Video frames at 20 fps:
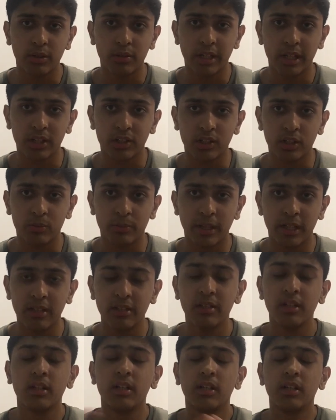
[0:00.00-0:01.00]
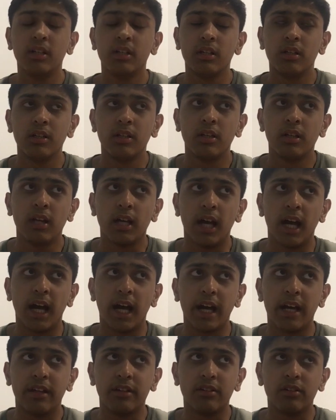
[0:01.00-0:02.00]
would actually spend,
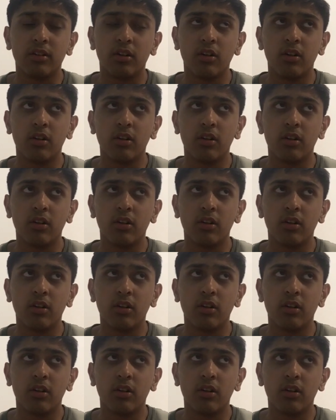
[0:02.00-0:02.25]
and